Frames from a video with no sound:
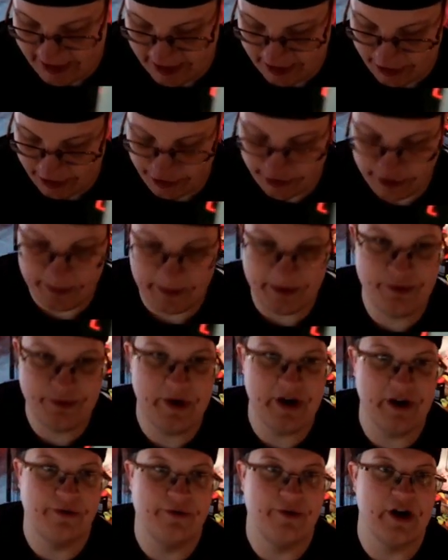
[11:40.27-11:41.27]
to choose
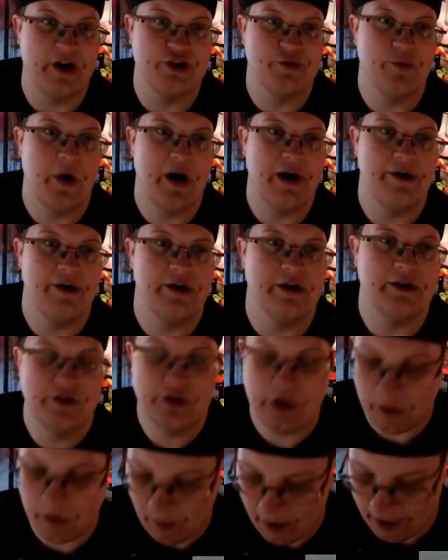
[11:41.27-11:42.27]
between a freshwater and a
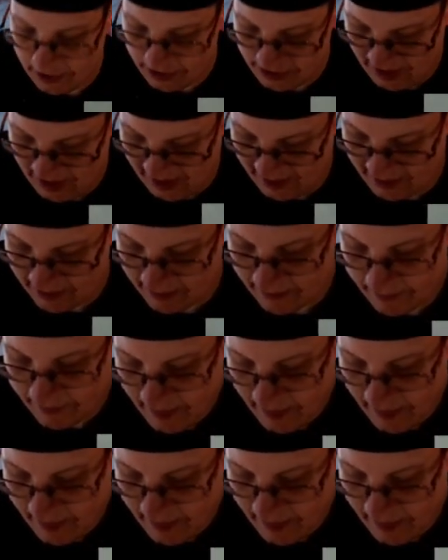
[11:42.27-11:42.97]
saltwater tank.